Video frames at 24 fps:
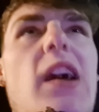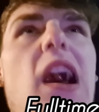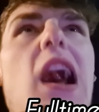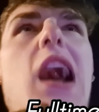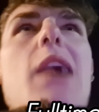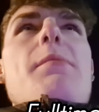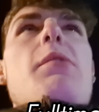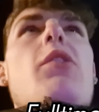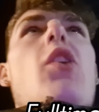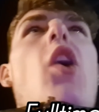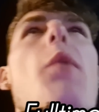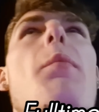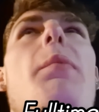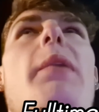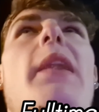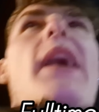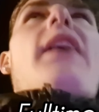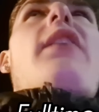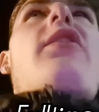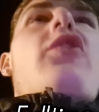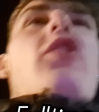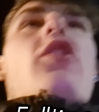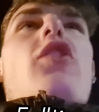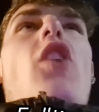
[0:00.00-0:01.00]
time. A
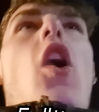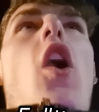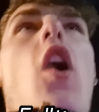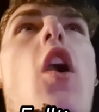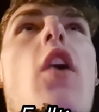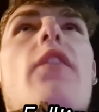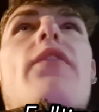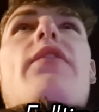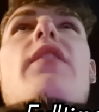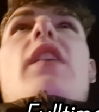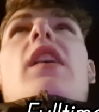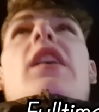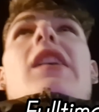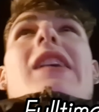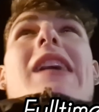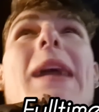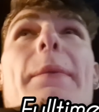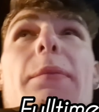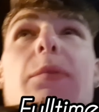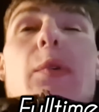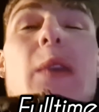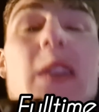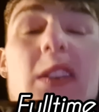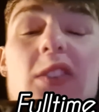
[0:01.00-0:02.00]
combination of
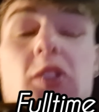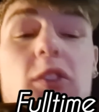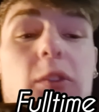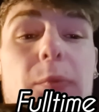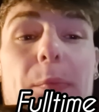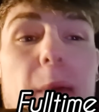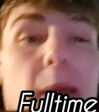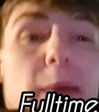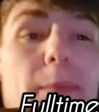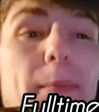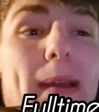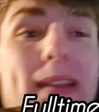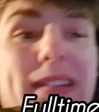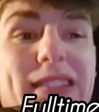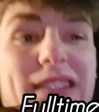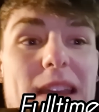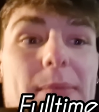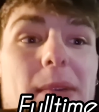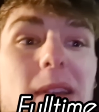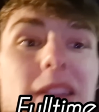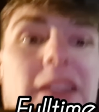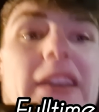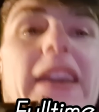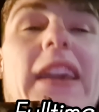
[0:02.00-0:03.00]
Ipswich just being best
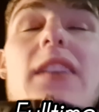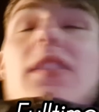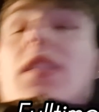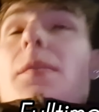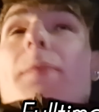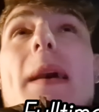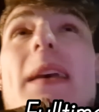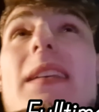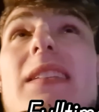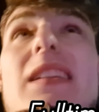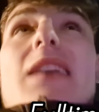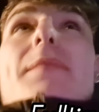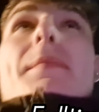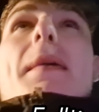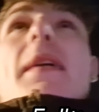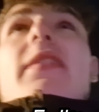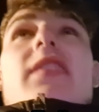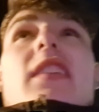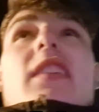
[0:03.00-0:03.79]
team in the league, the best team I've